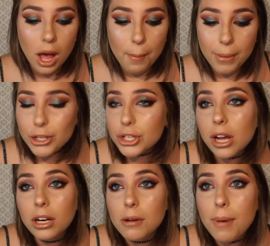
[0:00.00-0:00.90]
a bunch of
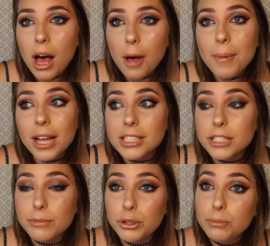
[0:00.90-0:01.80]
Colourpop and
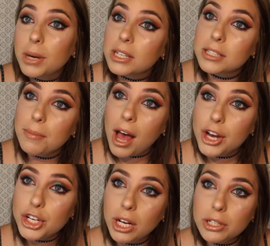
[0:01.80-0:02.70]
some new Buxom
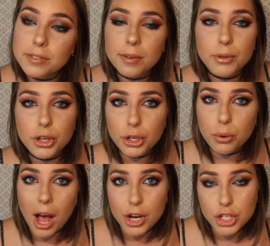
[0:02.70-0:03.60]
eyeshadows from their
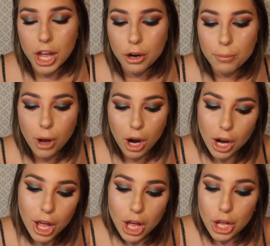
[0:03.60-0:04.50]
new eyeshadow
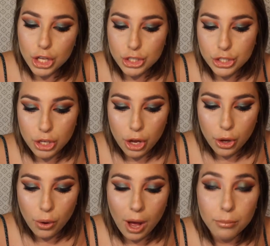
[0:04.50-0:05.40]
bar. So
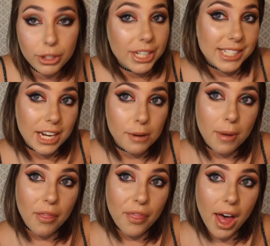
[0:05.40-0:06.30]
I'm really excited
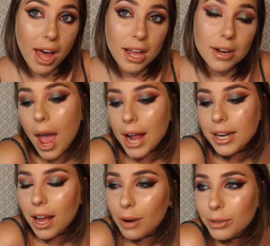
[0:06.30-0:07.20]
about that. And
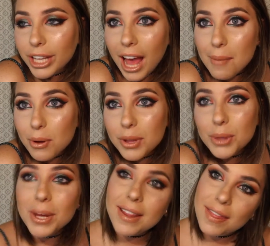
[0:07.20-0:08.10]
yeah, I'm really happy with
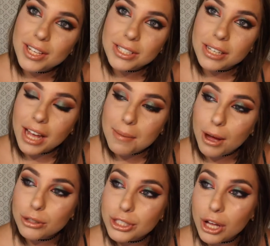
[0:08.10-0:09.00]
the way that this look came
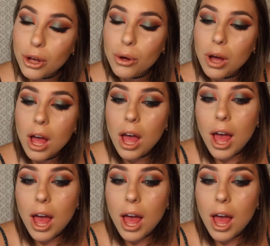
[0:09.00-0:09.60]
out. So